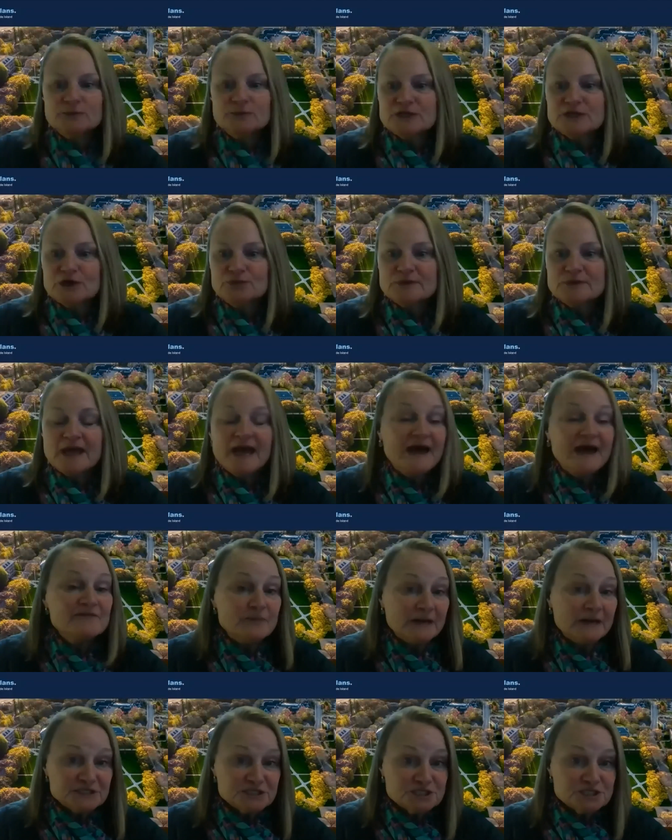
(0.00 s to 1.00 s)
We don't have
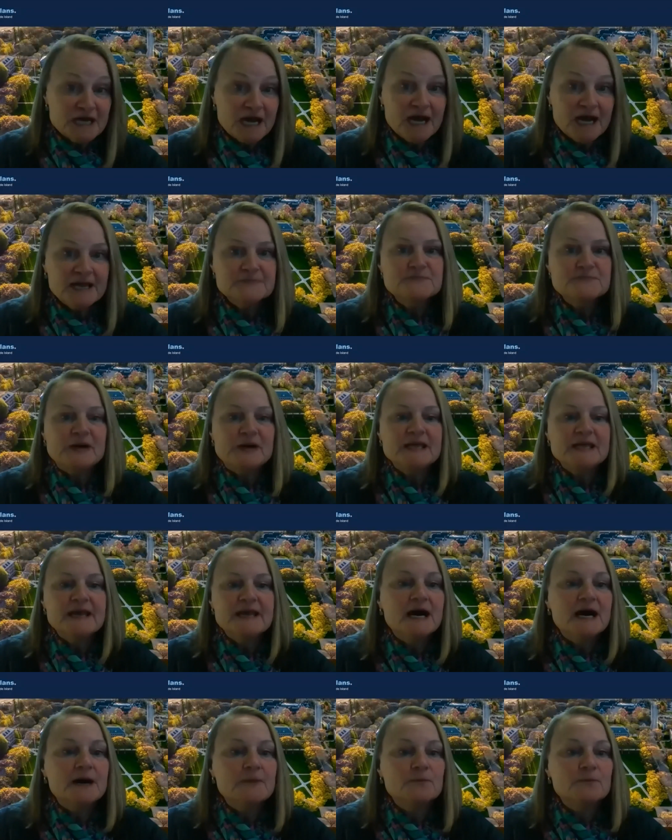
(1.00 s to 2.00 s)
much time, but
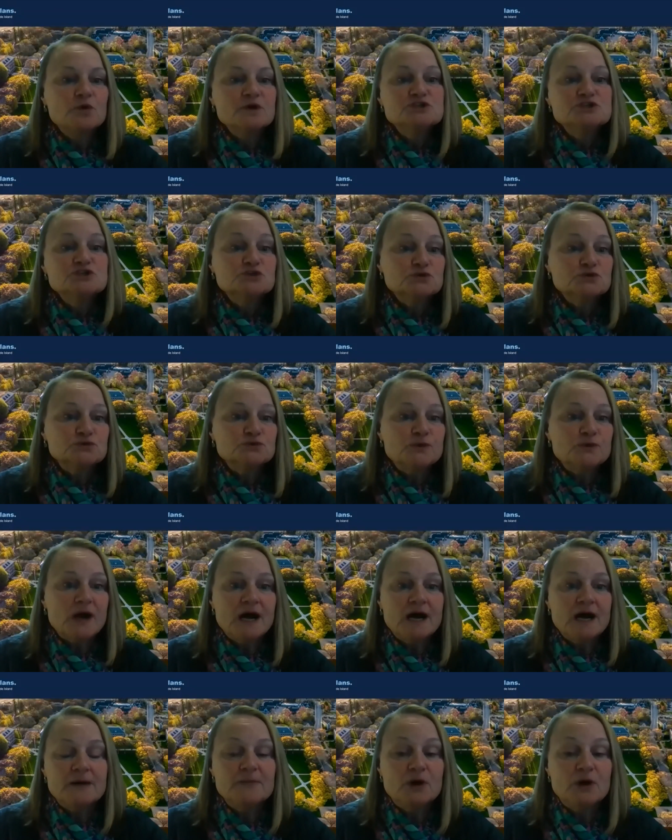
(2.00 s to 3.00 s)
we do
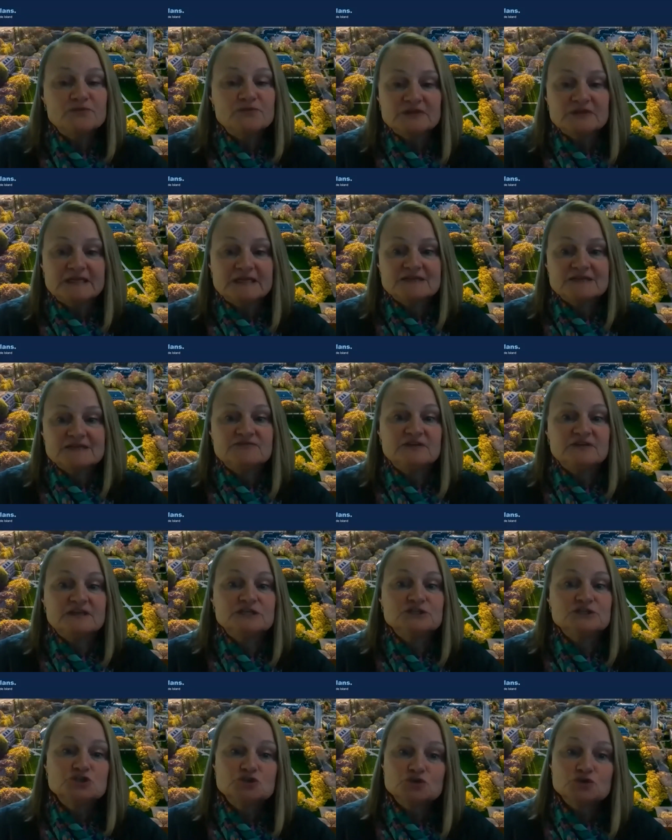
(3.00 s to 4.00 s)
hopefully can fit
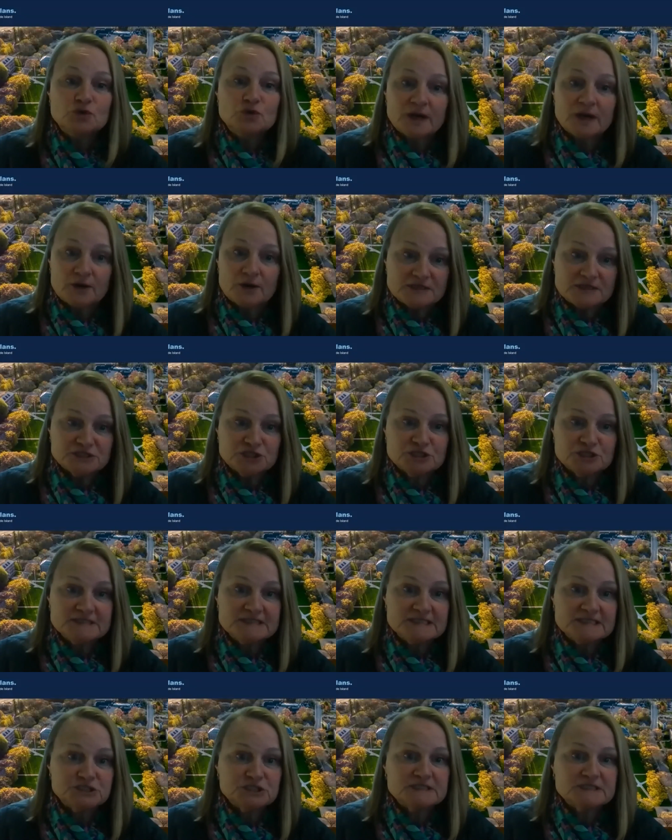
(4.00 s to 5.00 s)
in 2 quick
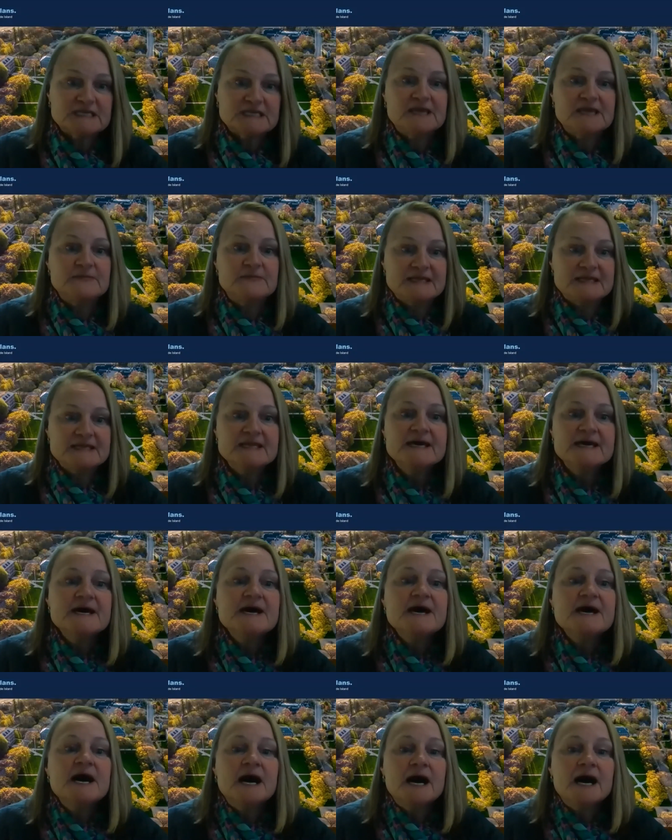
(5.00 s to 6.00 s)
questions that just came in.
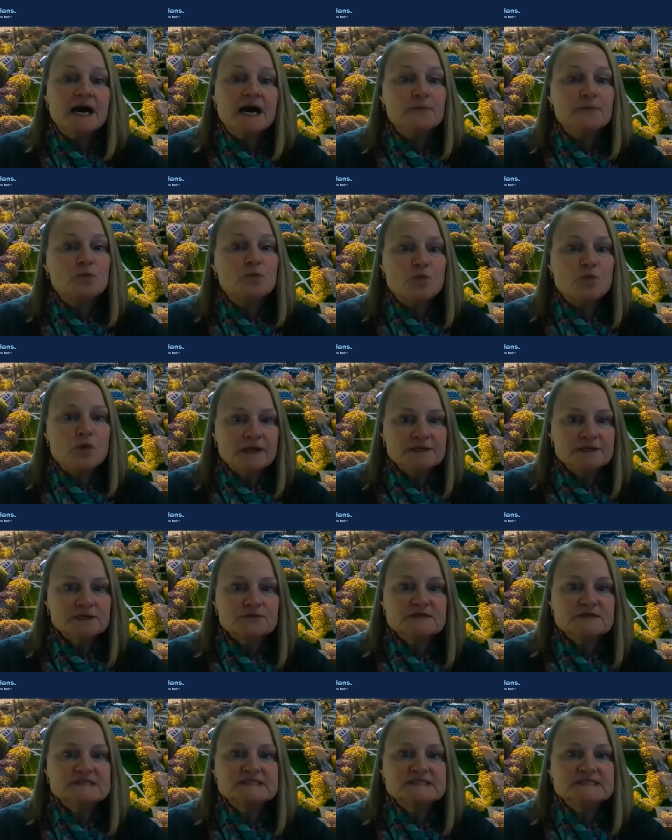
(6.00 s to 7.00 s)
One,
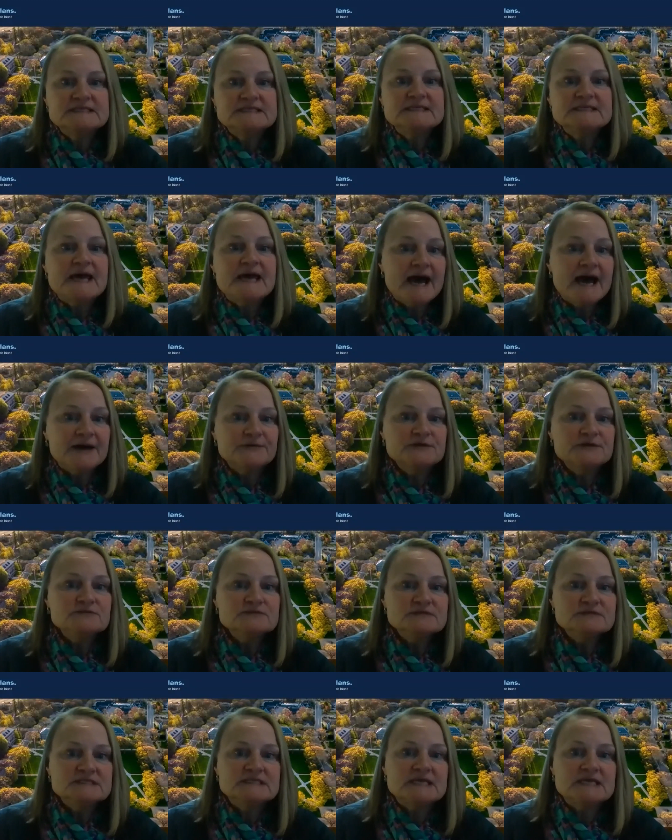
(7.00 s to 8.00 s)
Christine, how do
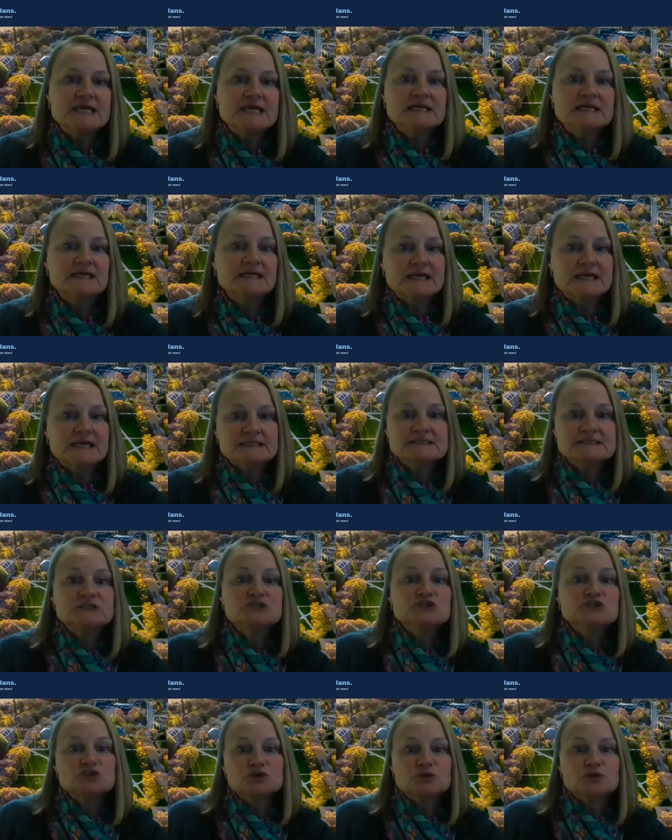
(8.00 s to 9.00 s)
you stay
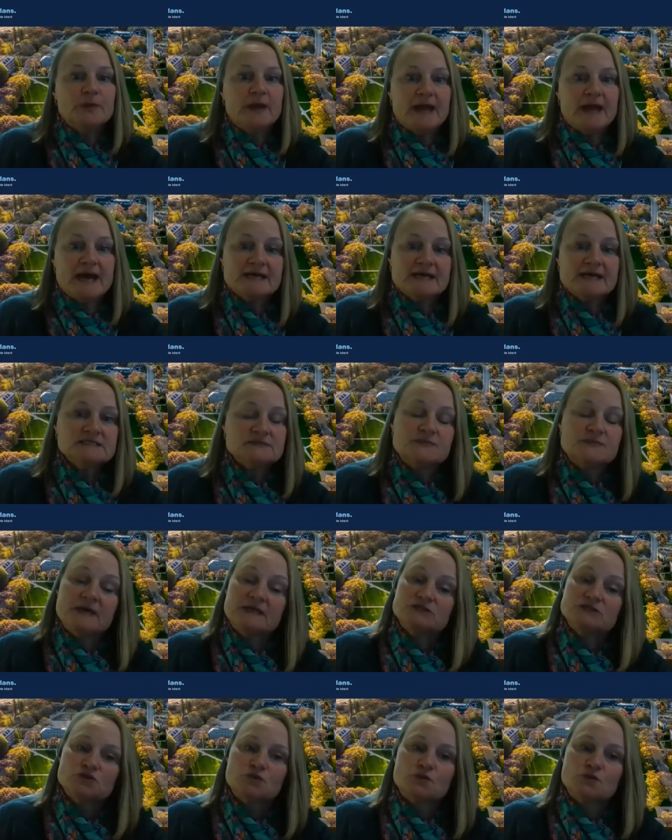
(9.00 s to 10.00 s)
connected to your past
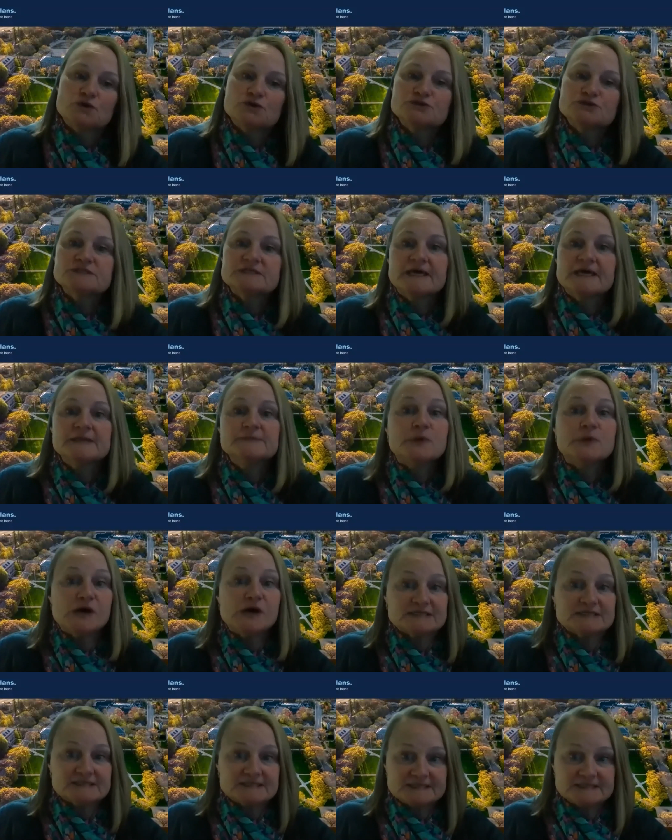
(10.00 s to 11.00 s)
mentors and
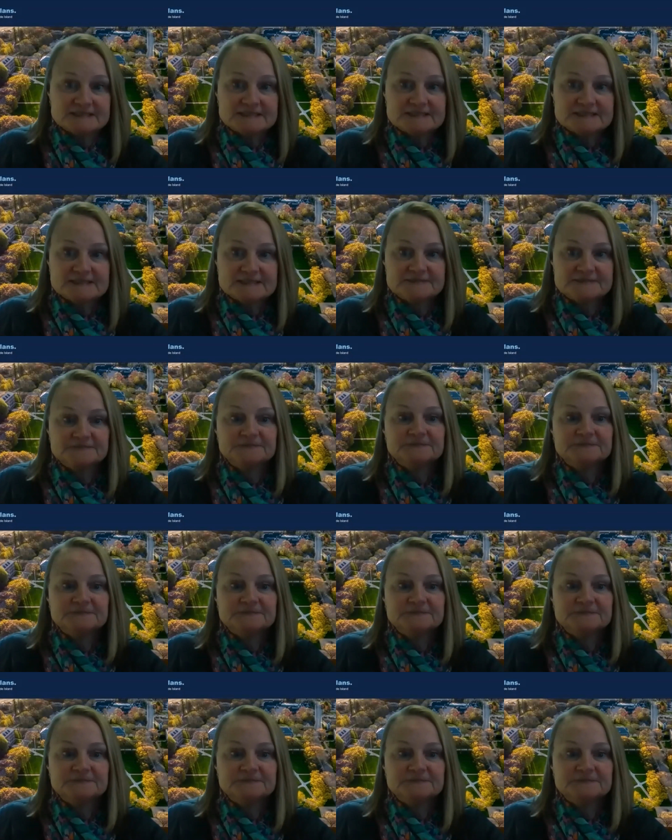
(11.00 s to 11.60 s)
bosses?